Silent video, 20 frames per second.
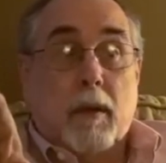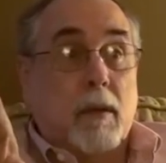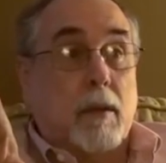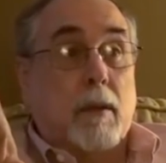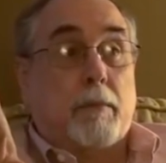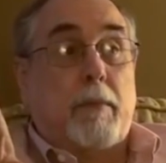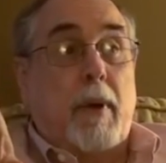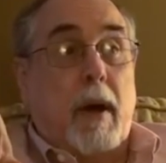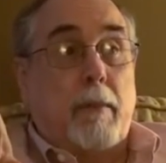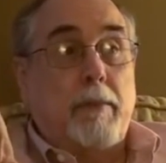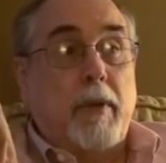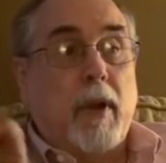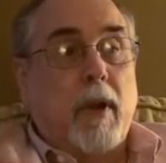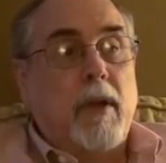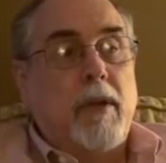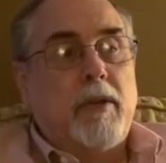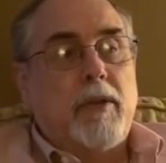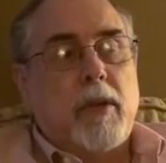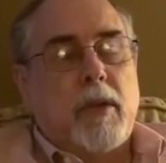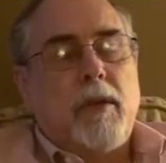the
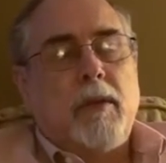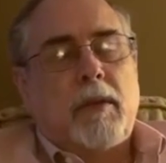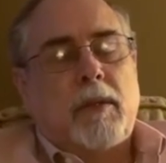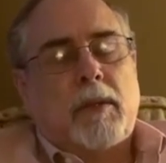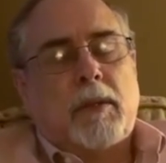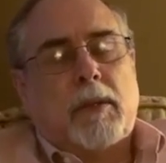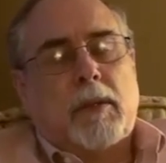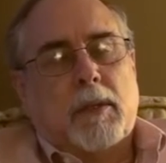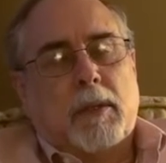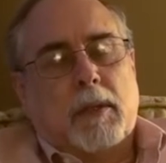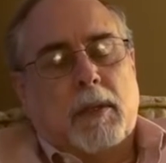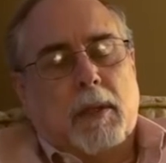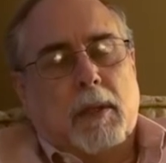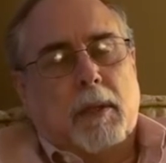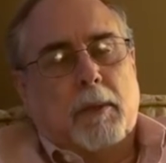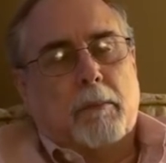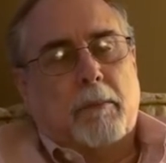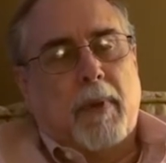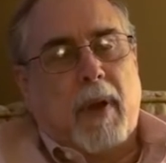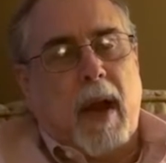population.
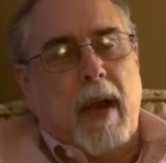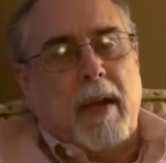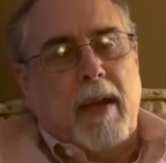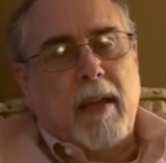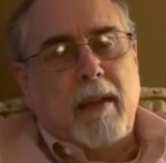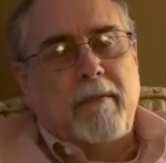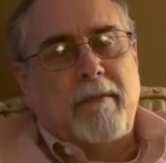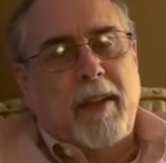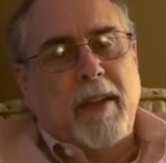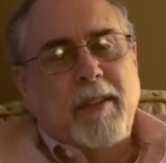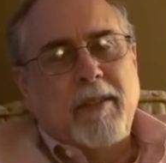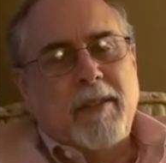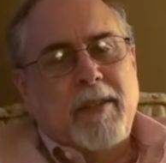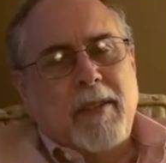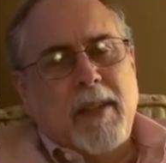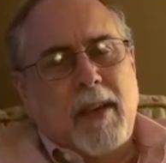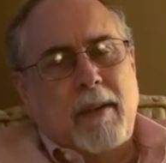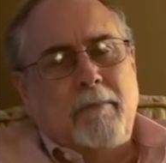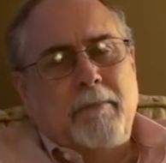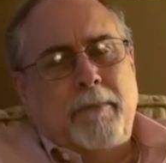But I convinced
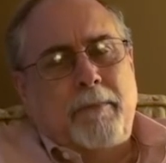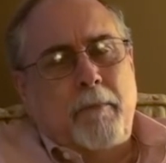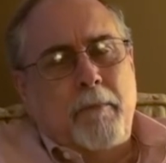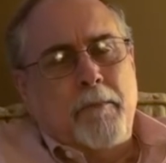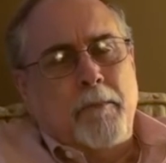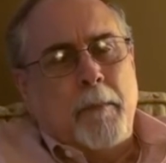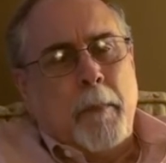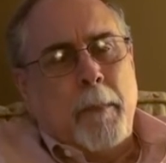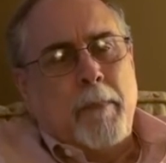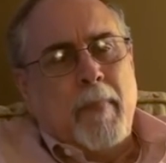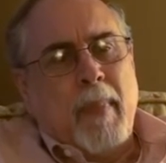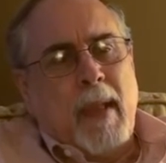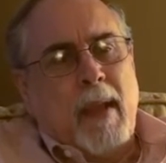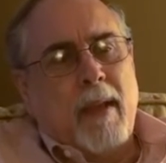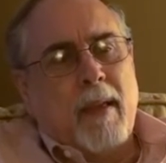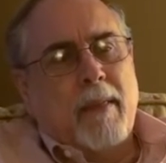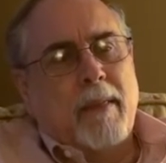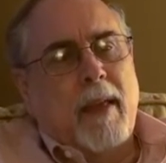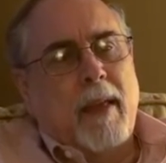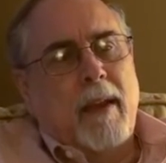them
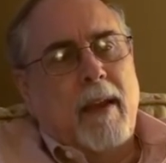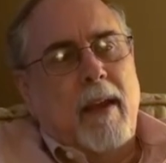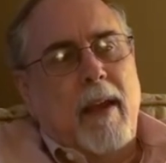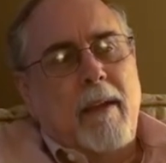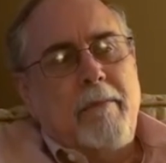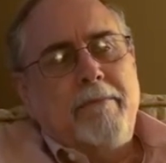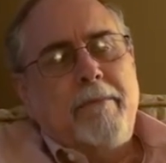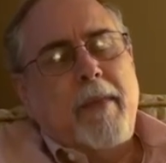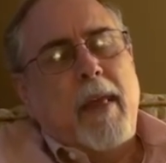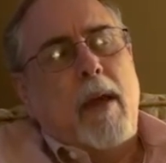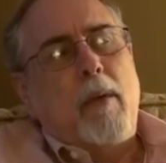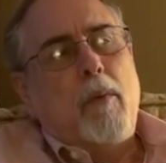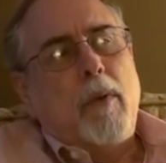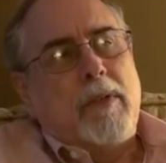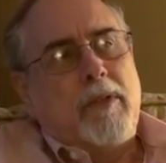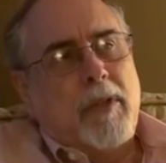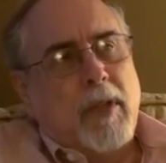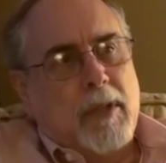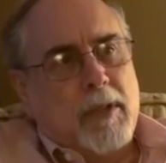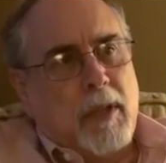that if they were
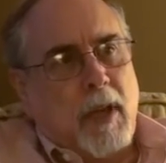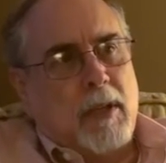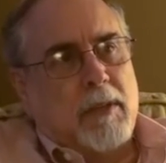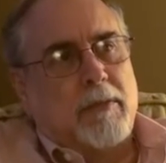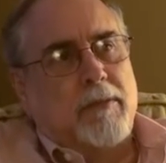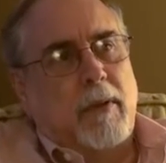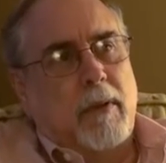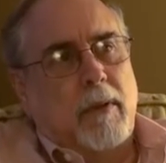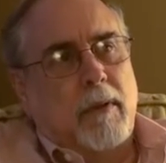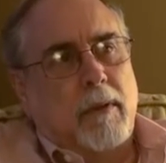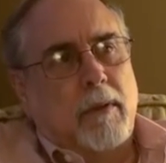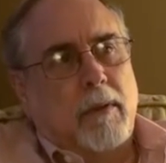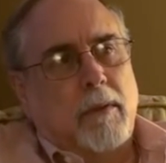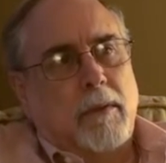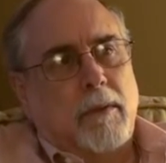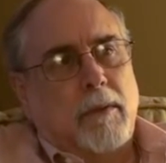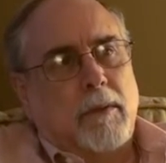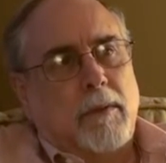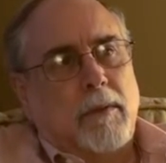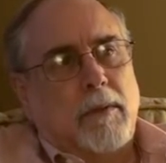successful
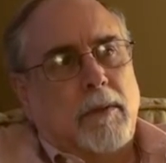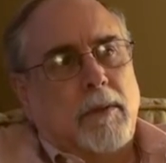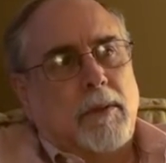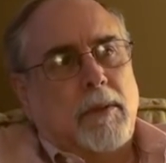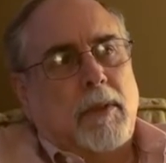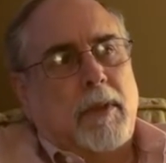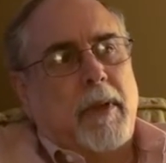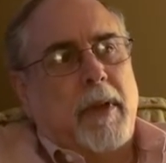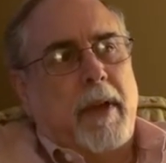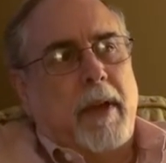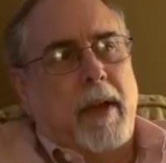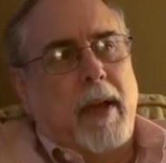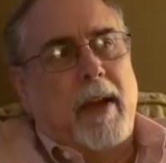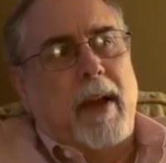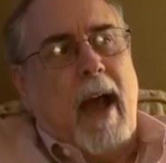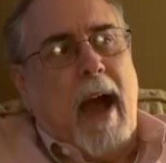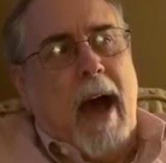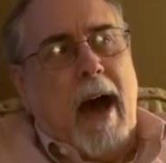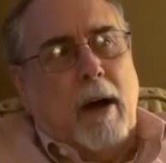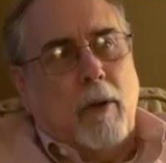
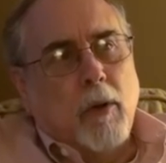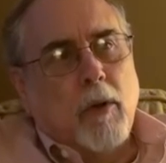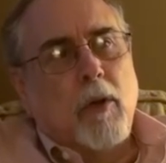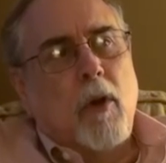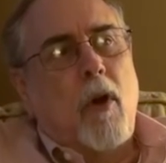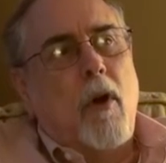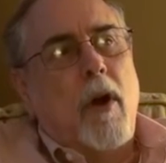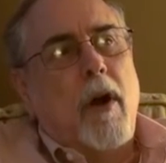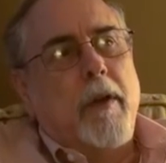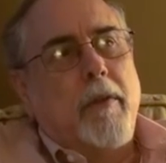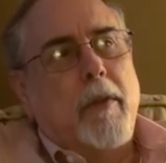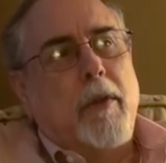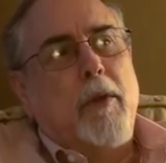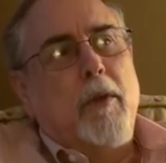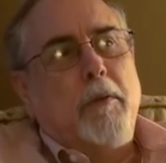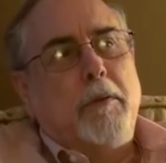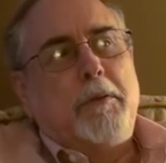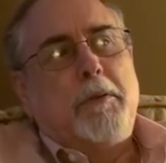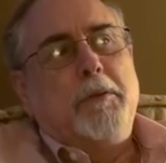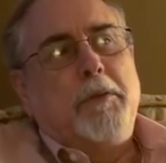in outlawing the
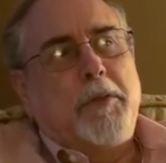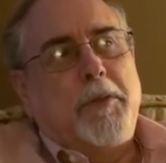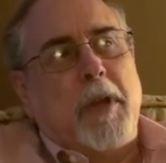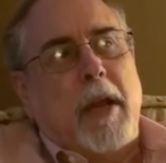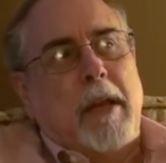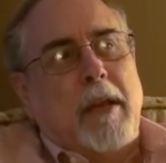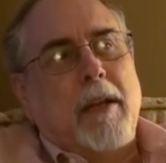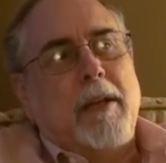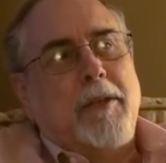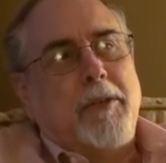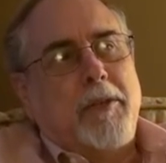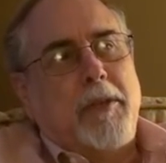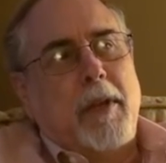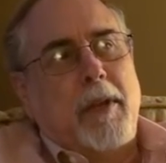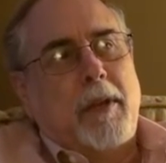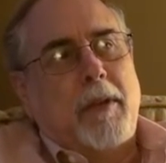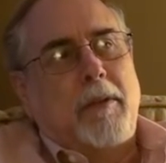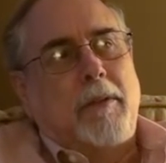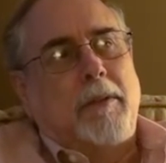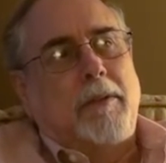use of stainless
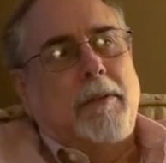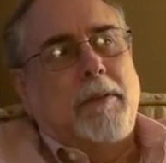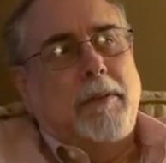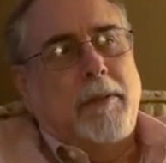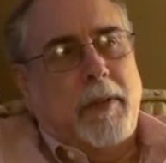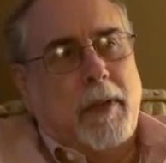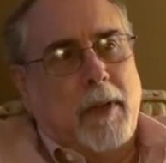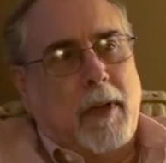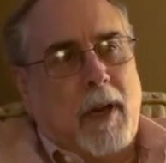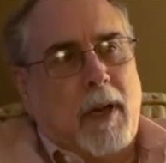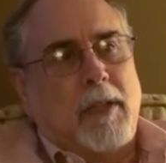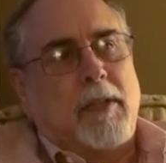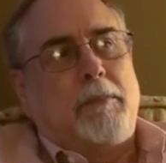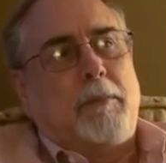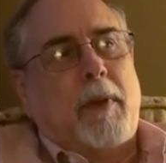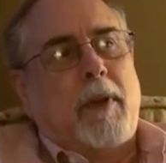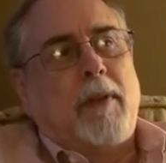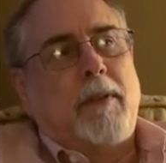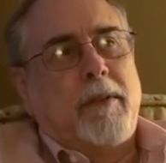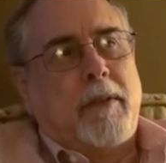steel in
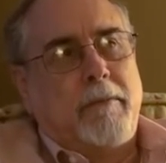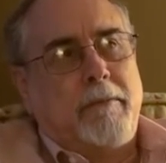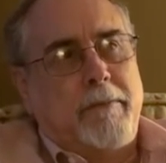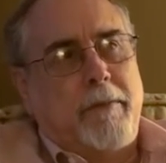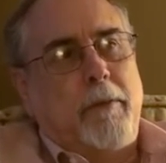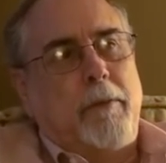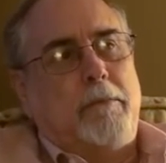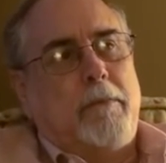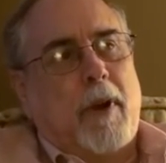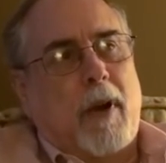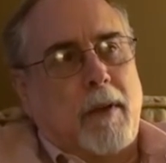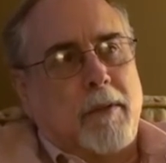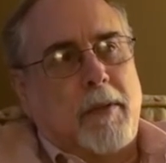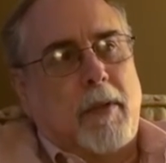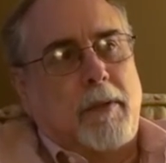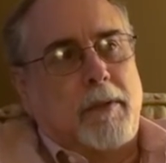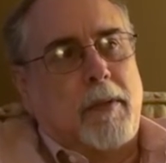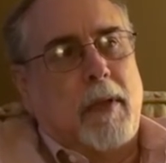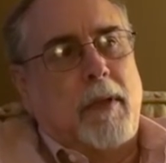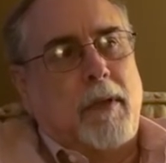hospitals and food
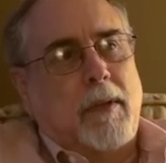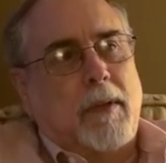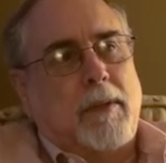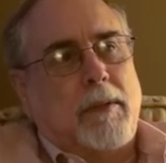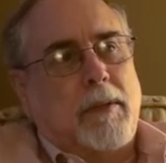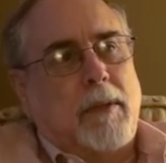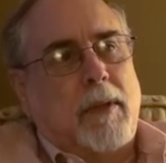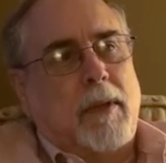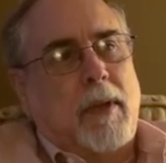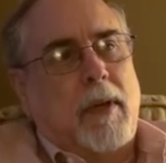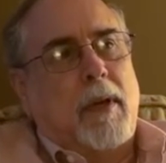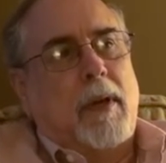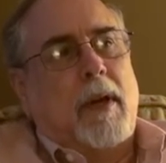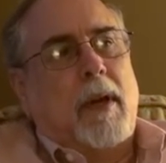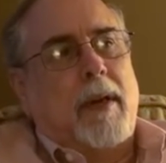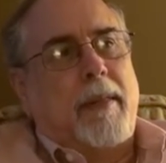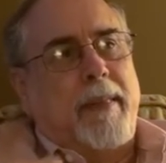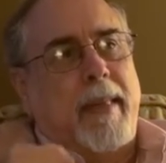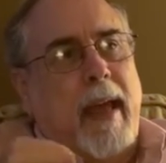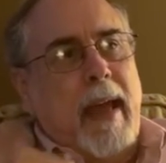processing,
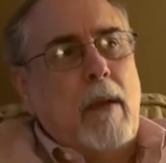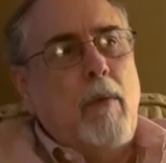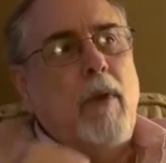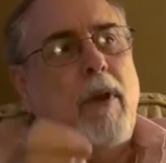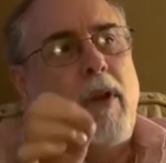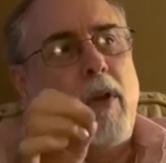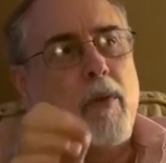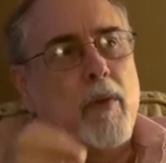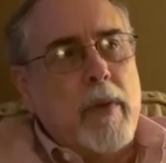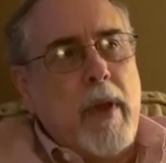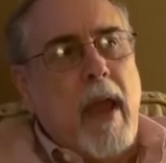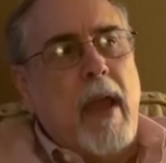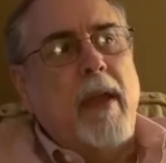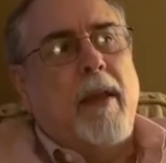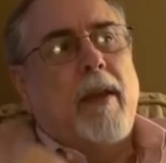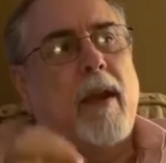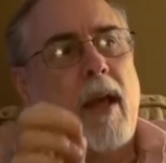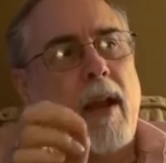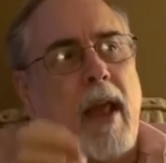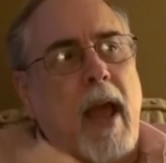they would
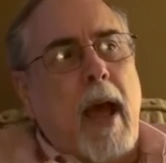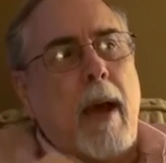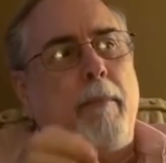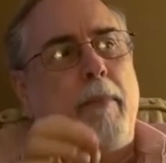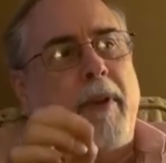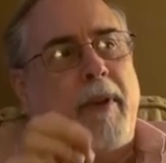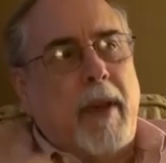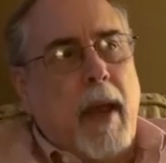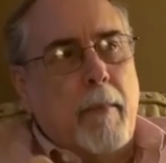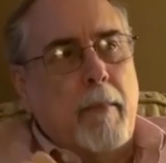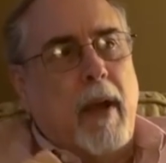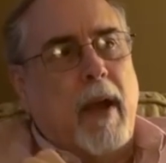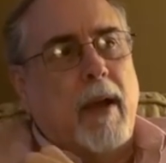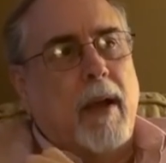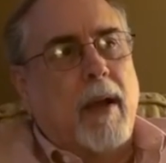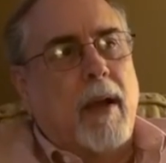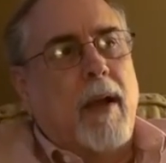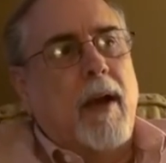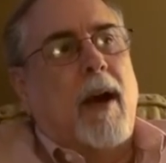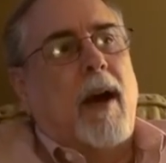create an
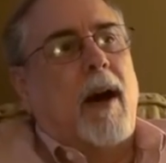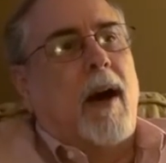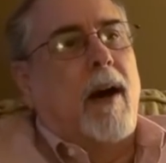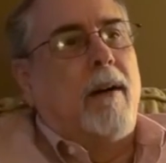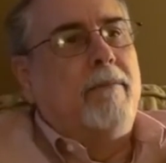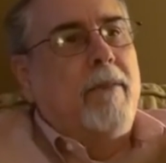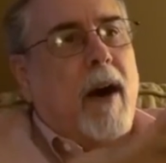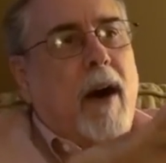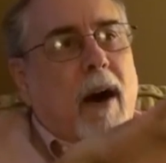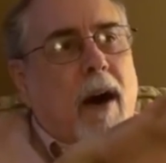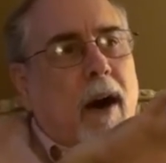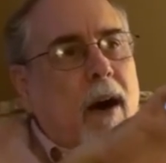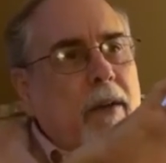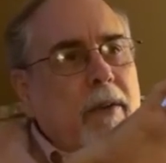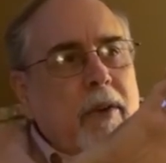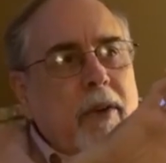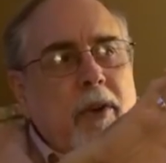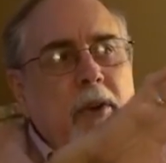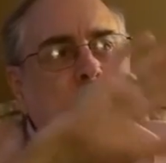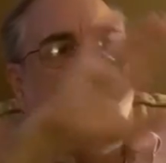epidemic of
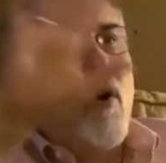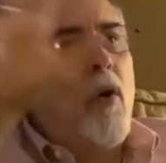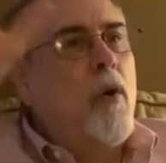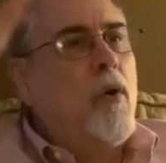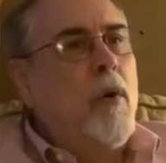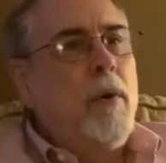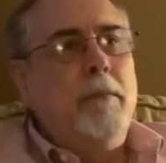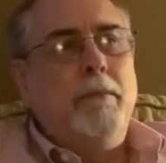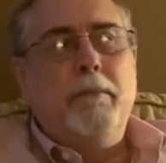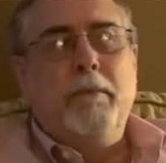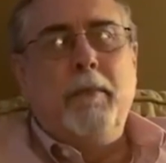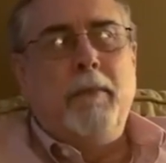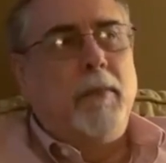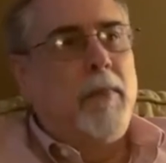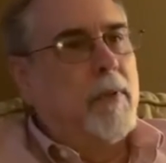unknown